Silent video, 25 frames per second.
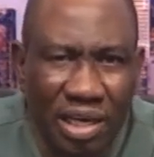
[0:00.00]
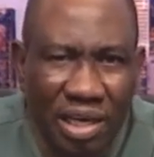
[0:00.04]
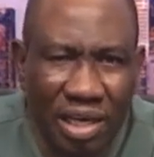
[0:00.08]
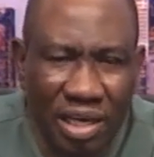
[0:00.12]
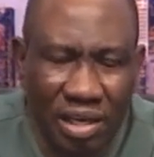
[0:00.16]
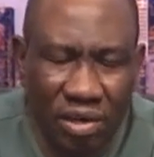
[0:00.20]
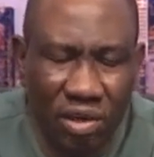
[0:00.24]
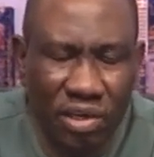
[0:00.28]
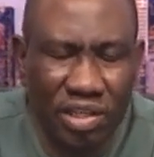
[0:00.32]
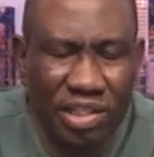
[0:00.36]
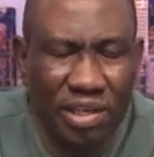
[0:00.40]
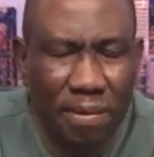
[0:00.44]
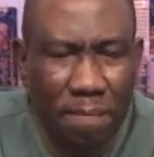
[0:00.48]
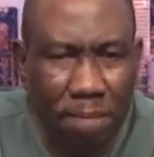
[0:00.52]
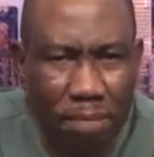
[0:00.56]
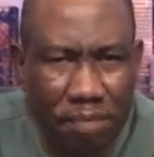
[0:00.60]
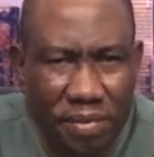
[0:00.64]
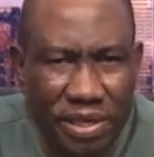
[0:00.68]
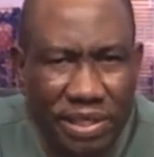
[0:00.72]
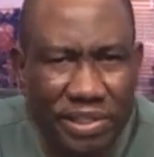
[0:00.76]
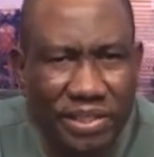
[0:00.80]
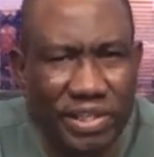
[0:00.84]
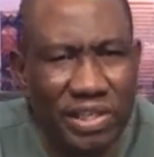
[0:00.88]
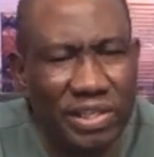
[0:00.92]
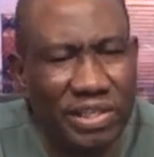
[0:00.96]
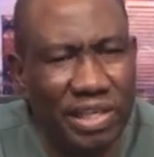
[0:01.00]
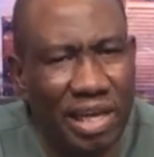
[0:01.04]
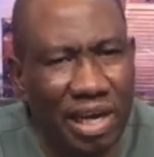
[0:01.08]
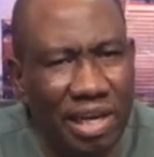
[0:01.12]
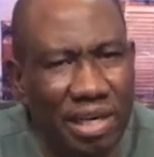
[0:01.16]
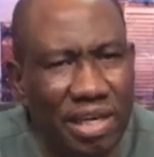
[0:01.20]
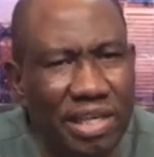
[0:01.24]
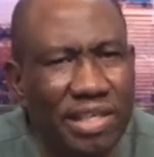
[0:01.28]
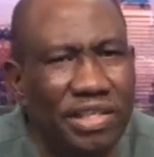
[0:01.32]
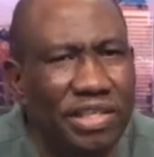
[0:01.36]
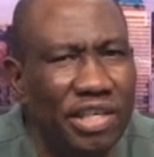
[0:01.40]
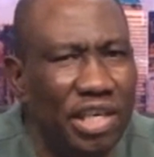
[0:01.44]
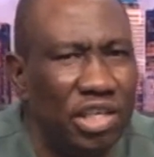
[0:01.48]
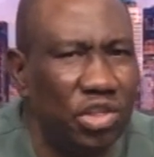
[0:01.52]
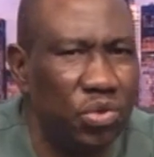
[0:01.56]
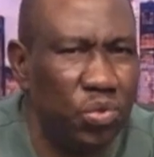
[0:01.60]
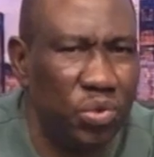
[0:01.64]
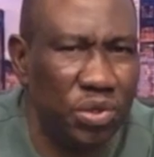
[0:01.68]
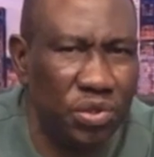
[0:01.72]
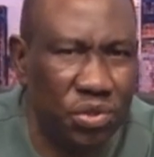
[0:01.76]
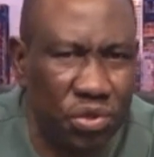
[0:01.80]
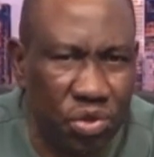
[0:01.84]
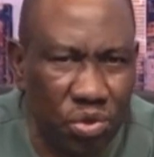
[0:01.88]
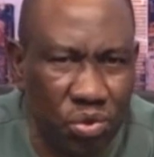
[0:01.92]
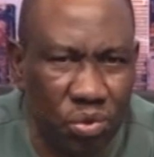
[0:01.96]
He doesn't pitch his allegiance
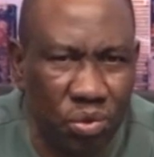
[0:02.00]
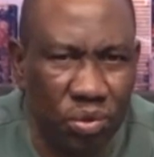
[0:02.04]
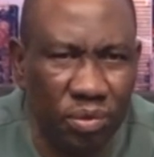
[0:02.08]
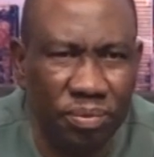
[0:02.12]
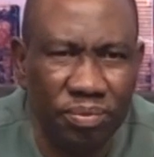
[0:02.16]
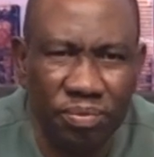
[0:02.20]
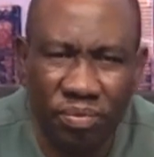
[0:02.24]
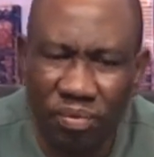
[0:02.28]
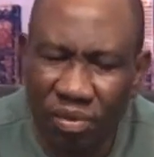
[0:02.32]
with you.